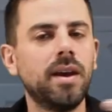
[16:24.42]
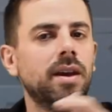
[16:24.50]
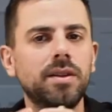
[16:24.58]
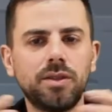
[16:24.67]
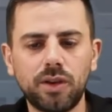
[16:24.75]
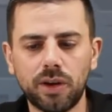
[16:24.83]

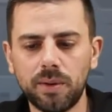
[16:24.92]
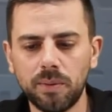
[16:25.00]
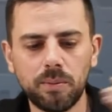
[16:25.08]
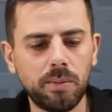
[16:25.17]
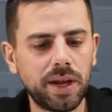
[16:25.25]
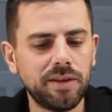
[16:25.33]
There are
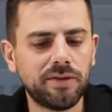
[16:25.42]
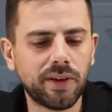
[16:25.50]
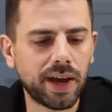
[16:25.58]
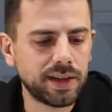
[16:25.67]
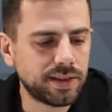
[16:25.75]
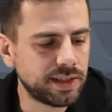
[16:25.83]
many
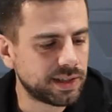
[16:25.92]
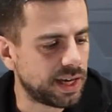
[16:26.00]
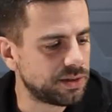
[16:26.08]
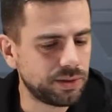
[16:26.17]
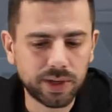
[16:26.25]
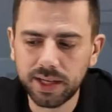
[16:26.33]
varieties,
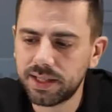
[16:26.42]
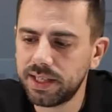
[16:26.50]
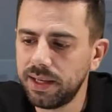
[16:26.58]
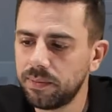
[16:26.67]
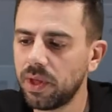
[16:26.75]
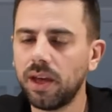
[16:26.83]
as you can
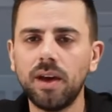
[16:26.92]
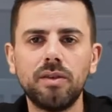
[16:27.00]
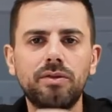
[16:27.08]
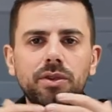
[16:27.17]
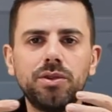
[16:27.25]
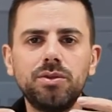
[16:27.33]
see,
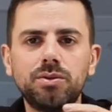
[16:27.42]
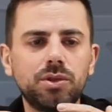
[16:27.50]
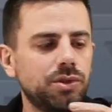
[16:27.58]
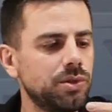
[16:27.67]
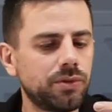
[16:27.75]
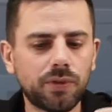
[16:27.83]
for you to
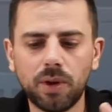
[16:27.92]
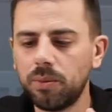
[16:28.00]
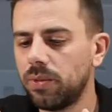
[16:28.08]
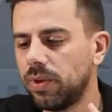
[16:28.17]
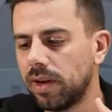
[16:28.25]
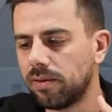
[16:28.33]
choose
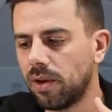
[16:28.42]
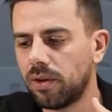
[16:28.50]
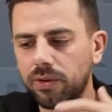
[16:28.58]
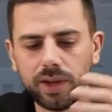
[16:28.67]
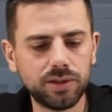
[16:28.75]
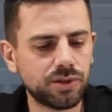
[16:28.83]
from. You have
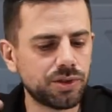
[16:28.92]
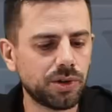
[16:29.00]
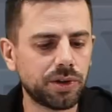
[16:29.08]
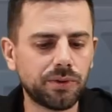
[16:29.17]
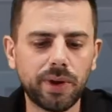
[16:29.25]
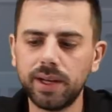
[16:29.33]
long rails,
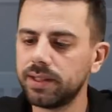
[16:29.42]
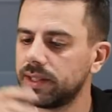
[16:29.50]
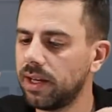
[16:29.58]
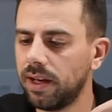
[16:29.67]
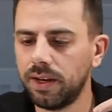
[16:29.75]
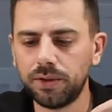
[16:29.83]
short rails,
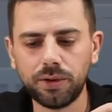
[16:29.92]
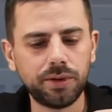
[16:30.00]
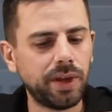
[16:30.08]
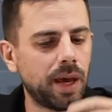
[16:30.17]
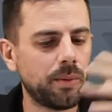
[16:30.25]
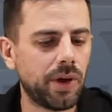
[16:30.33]

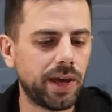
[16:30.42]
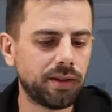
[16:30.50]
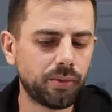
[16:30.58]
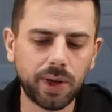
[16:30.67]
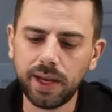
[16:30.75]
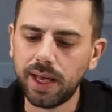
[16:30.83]
30
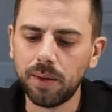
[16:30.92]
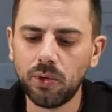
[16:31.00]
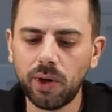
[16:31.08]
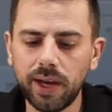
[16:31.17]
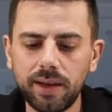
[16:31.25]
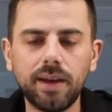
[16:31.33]
MOA, 20
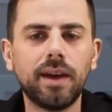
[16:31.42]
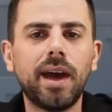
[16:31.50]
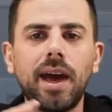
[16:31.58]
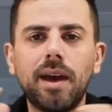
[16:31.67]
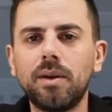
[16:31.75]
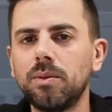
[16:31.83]
MOA,
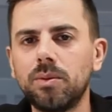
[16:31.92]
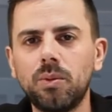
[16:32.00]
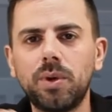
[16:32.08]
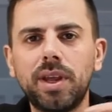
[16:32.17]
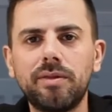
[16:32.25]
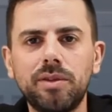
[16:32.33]

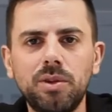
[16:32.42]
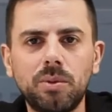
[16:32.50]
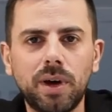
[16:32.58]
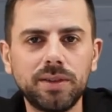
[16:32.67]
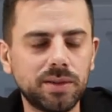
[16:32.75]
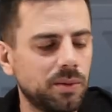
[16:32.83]
whatever you
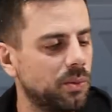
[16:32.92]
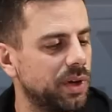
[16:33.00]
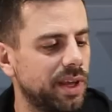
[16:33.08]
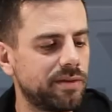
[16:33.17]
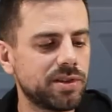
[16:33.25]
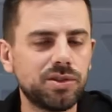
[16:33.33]
want,
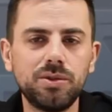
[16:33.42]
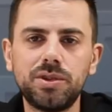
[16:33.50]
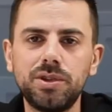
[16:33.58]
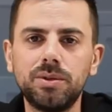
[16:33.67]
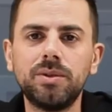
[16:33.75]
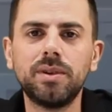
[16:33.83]
whatever
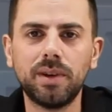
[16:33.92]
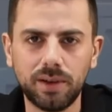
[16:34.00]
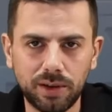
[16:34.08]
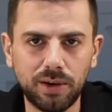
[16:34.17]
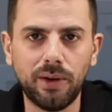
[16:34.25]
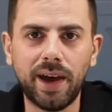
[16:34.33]
suits you,
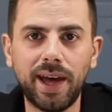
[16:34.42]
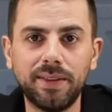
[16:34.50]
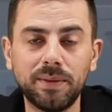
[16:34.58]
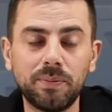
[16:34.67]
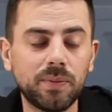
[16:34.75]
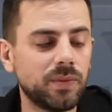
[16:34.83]
go
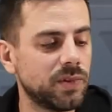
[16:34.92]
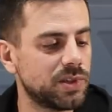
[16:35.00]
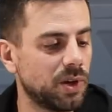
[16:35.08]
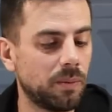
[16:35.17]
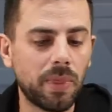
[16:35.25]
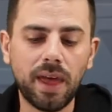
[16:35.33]
ahead.
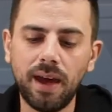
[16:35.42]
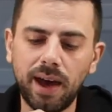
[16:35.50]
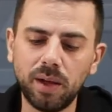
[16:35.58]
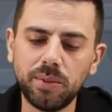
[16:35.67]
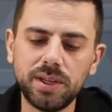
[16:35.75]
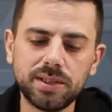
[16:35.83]
So
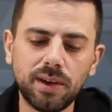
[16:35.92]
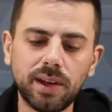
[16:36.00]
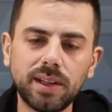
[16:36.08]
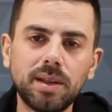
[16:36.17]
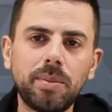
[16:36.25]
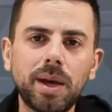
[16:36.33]
I'll be
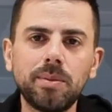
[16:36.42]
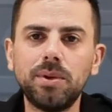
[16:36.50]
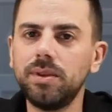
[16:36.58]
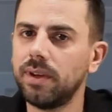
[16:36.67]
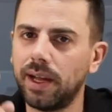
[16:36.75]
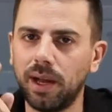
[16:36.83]
installing the
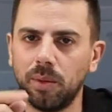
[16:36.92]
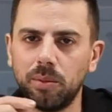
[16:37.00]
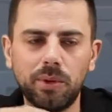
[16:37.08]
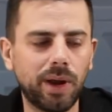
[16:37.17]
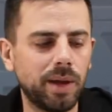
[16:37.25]
backbone and I'll be right